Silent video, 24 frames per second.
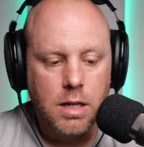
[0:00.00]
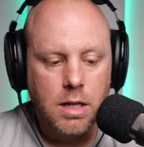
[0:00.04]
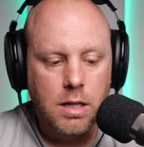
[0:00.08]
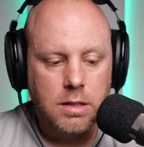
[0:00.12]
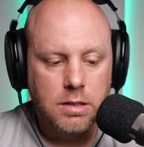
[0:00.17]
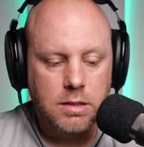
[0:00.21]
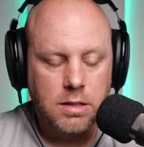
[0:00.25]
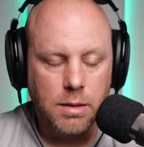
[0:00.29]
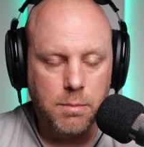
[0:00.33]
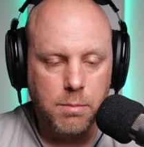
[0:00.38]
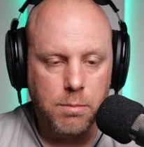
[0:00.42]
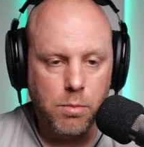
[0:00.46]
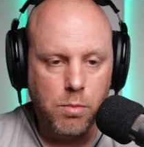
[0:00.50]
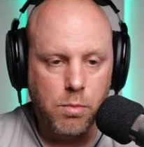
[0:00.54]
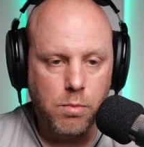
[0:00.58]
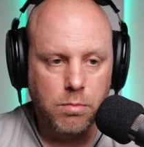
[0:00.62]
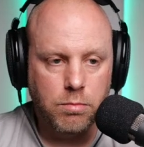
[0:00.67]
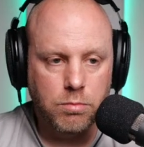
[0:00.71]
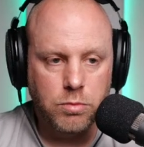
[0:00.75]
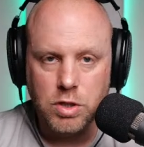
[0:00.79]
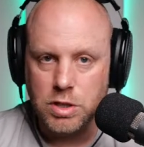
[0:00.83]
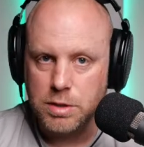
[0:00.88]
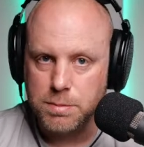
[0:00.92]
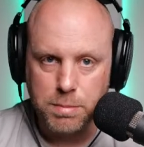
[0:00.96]
Some
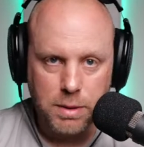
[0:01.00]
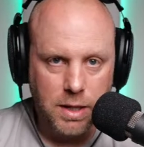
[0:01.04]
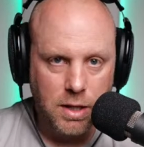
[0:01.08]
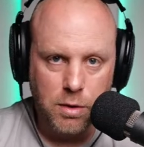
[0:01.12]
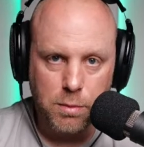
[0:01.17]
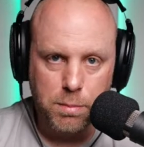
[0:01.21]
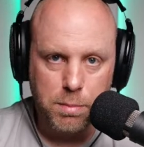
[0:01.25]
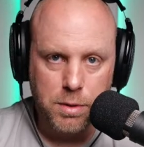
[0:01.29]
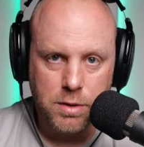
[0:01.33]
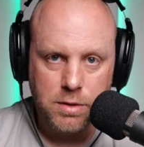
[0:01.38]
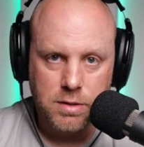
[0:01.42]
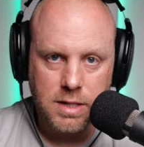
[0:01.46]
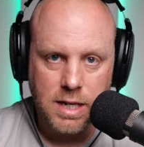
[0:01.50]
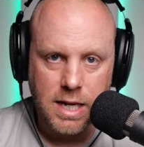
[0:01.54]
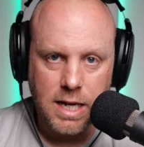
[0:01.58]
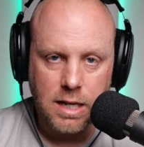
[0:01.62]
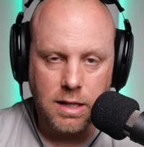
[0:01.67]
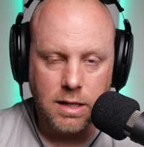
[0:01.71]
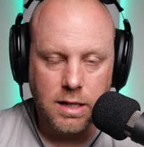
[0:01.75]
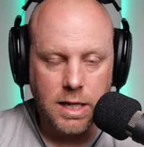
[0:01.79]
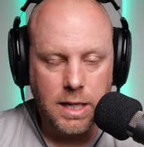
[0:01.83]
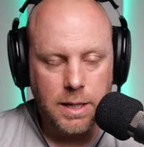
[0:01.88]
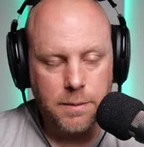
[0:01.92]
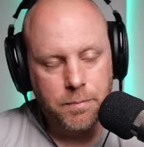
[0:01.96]
just play their
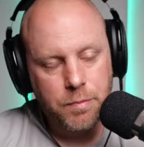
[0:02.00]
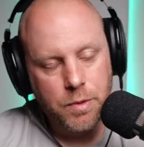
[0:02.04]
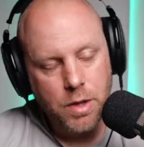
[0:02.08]
personality.